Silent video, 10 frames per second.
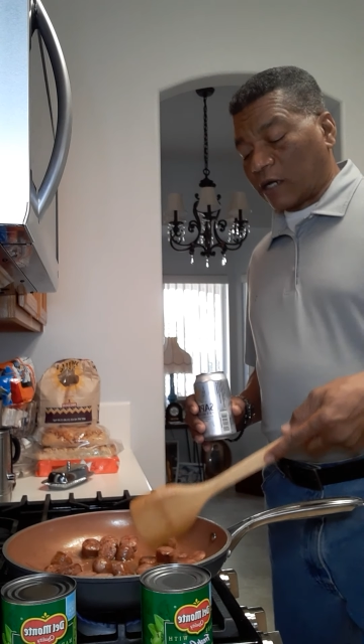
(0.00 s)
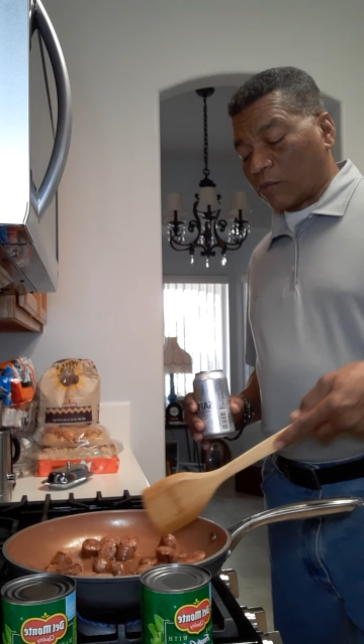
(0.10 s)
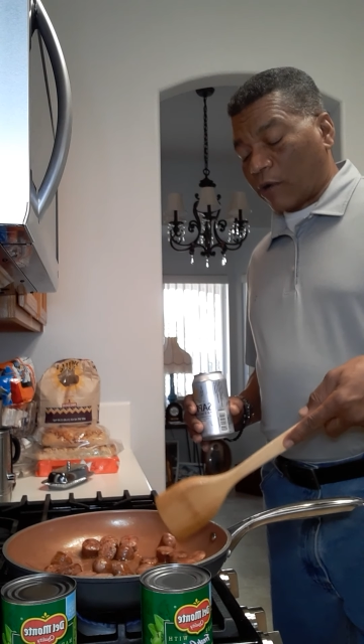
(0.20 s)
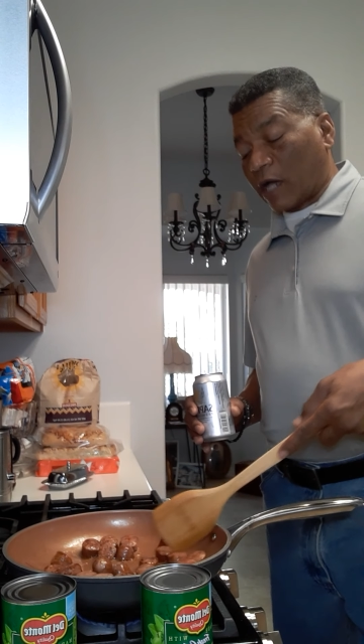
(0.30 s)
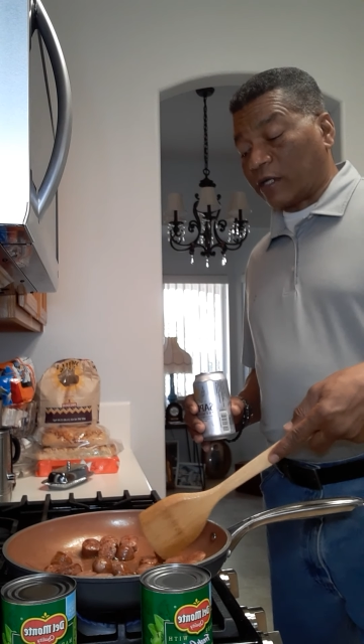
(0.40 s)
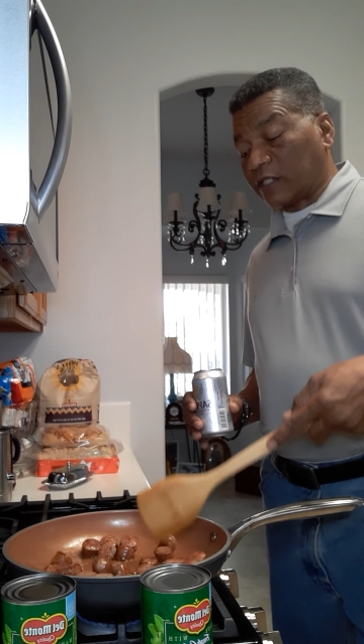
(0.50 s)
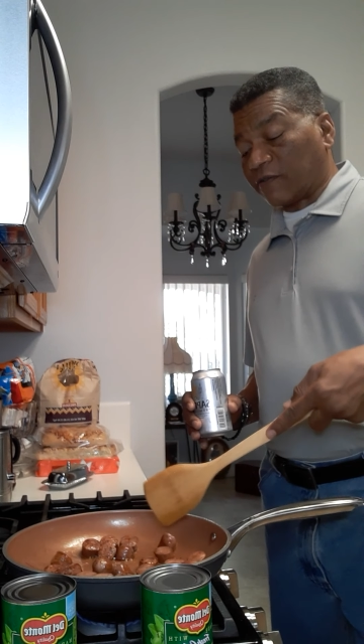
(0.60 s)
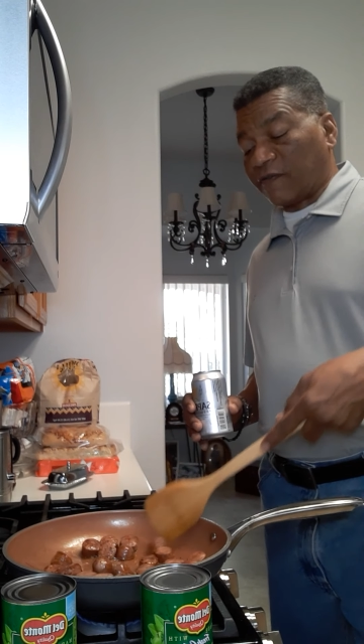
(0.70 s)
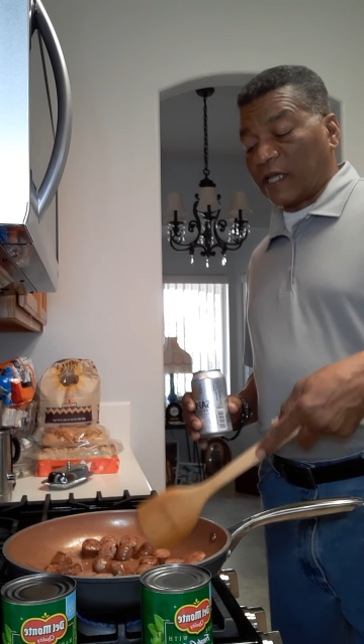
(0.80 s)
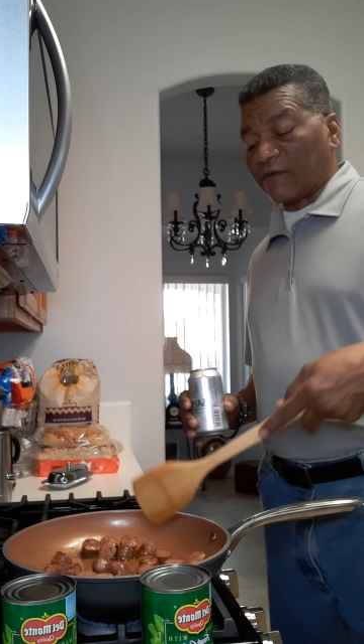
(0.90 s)
I'm browning it
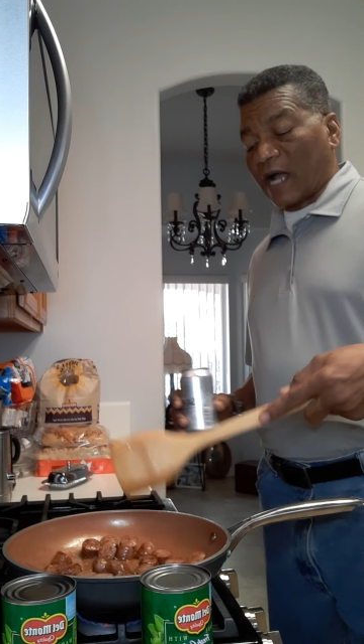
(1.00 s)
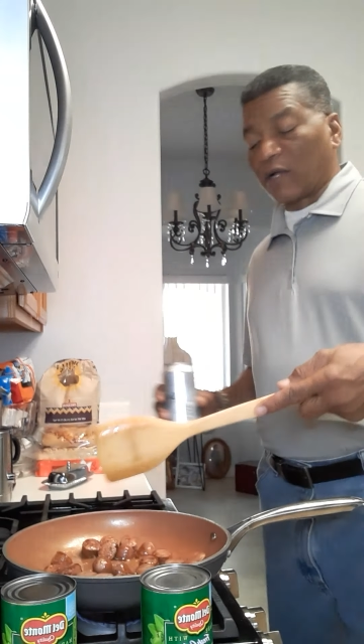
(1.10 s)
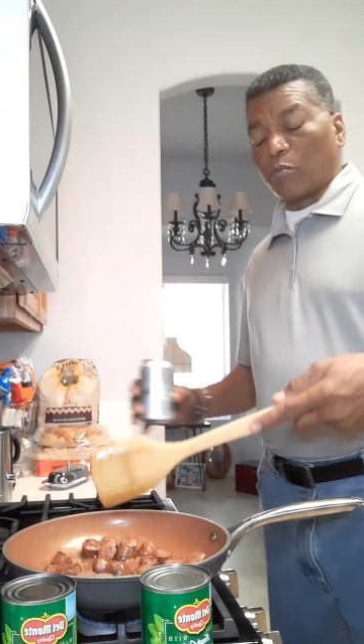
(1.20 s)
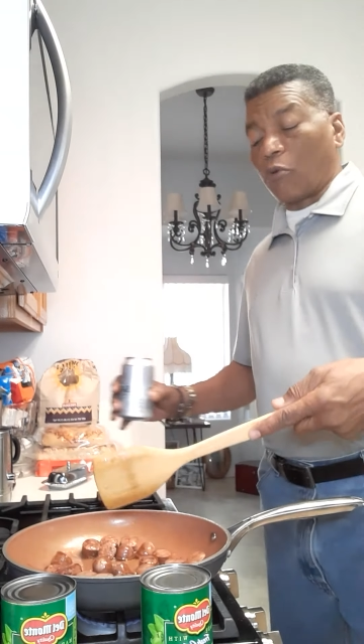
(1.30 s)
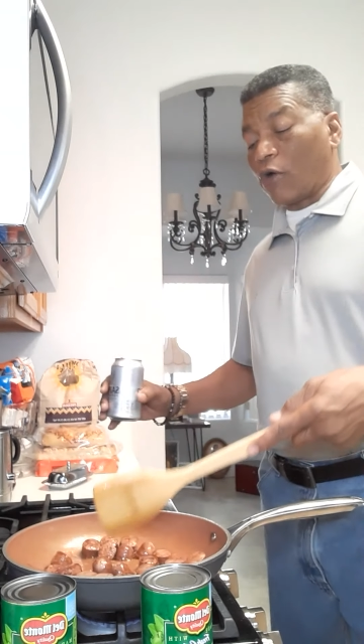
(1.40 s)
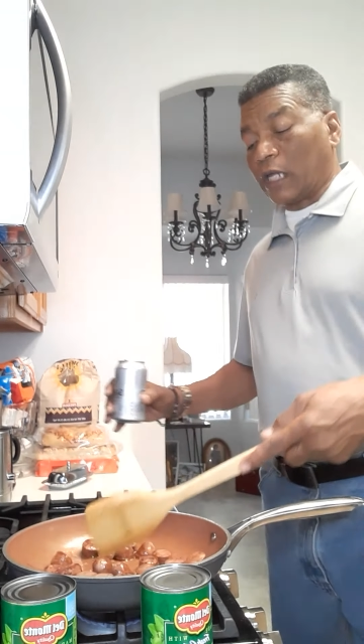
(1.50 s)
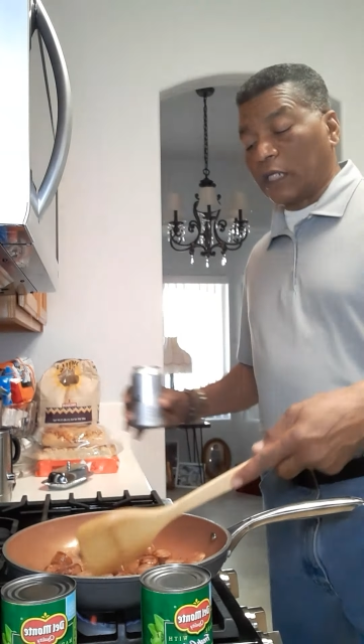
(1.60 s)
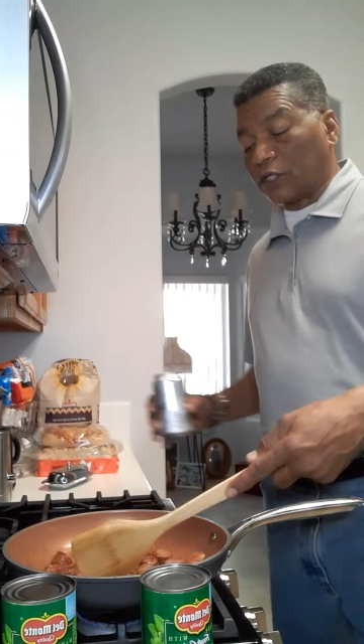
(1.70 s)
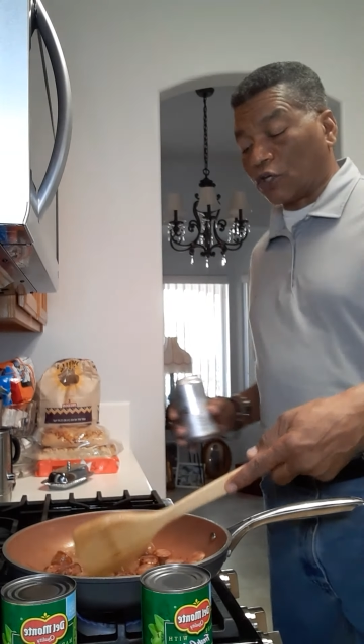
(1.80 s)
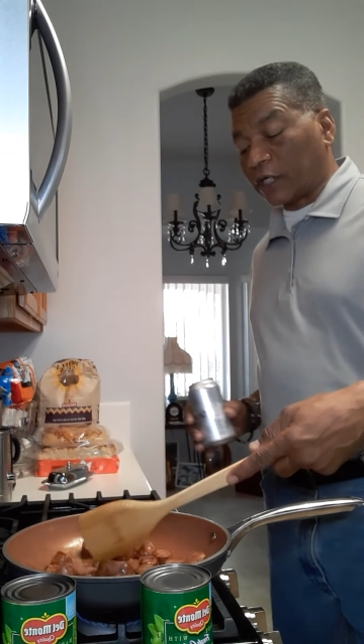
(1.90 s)
for flavor. I could boil it
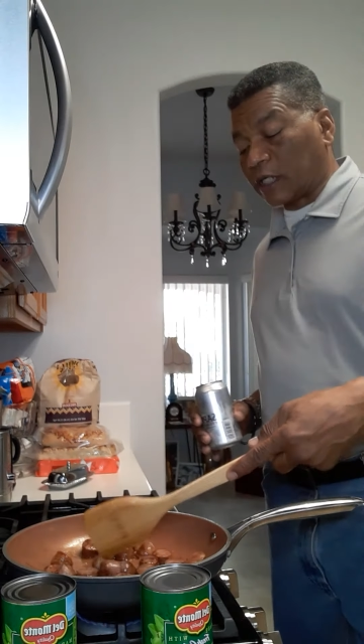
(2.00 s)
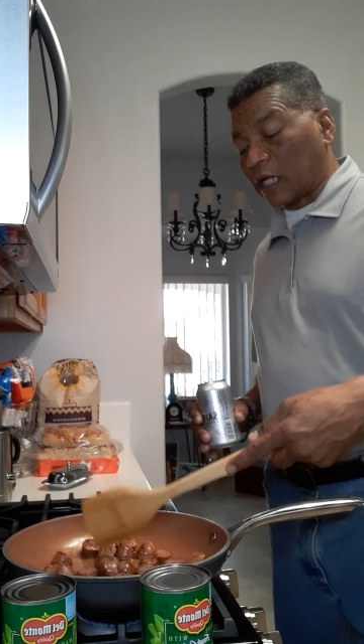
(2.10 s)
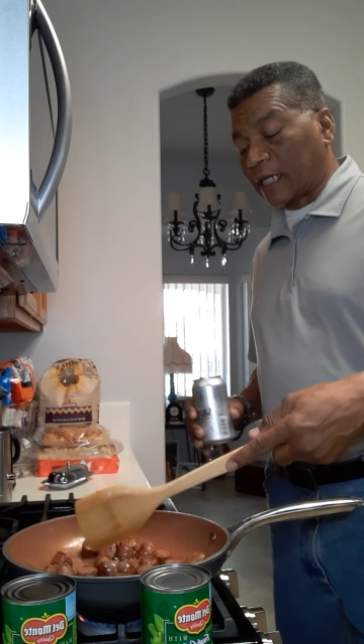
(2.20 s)
and cook it.